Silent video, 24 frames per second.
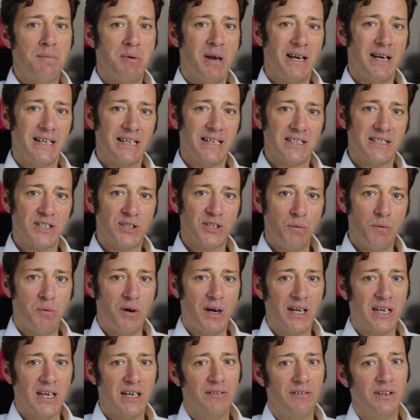Day planning is
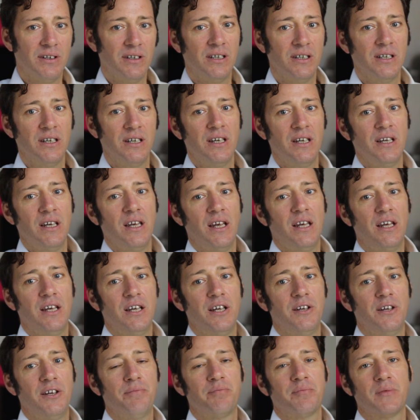super accurate.
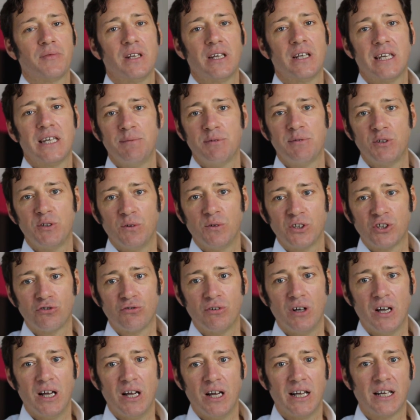It keeps you
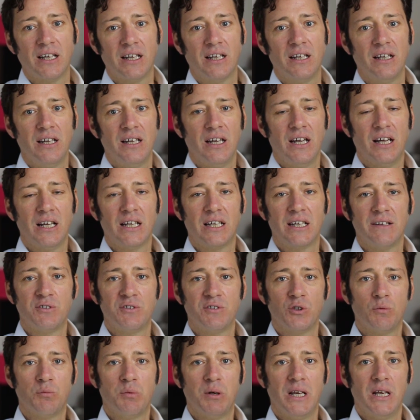on track and
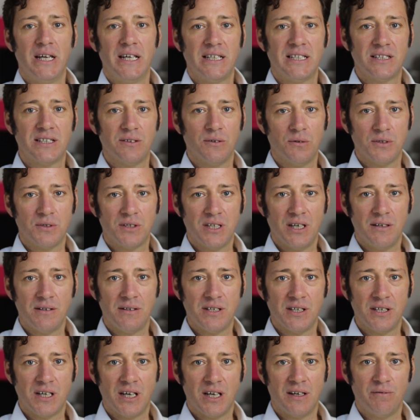gives you a place
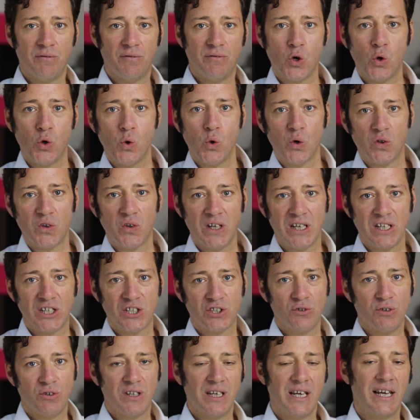also to kind of record
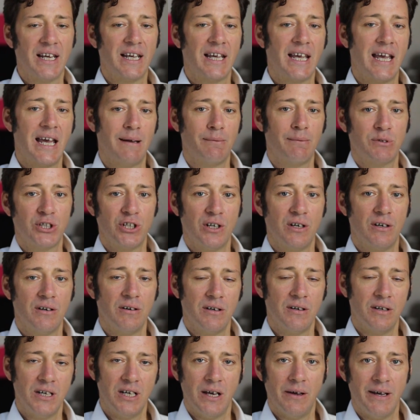things during the day and
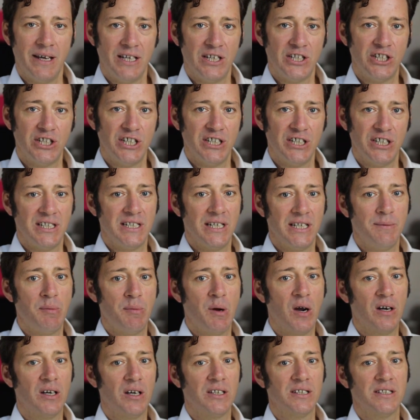capture, in a
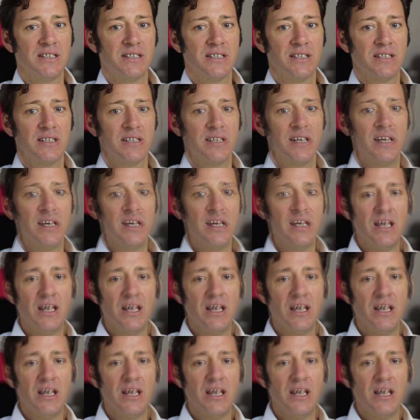GTD parlance.